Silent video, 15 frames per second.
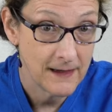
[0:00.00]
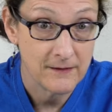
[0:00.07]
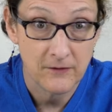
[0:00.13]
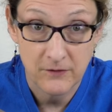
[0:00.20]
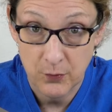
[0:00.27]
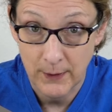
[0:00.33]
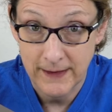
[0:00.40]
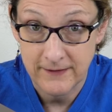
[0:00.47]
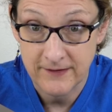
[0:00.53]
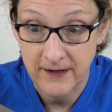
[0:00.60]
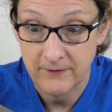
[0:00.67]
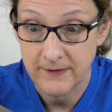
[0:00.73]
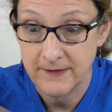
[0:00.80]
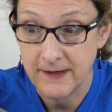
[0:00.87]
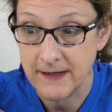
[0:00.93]
the end of
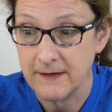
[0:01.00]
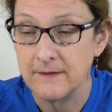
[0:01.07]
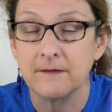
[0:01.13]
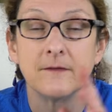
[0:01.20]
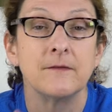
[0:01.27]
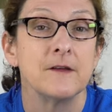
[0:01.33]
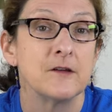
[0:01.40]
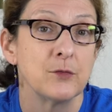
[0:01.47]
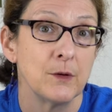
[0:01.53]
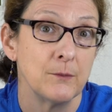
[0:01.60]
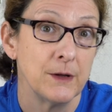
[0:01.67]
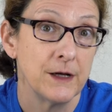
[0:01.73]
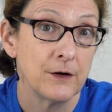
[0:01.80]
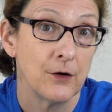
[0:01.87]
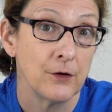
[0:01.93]
2017, this
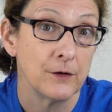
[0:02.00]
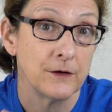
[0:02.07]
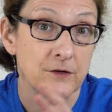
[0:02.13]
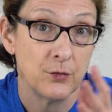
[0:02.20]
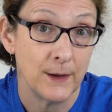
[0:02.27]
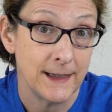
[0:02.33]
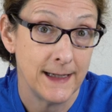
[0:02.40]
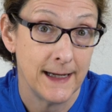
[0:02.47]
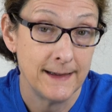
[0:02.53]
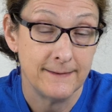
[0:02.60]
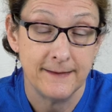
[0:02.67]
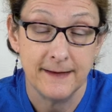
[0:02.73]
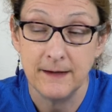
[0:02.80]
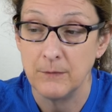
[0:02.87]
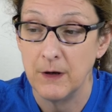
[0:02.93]
one being an early
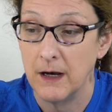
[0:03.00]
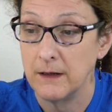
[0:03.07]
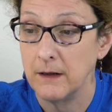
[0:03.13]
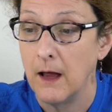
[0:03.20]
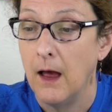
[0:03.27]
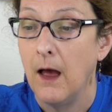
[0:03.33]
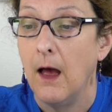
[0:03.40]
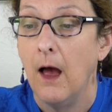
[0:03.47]
2018 model.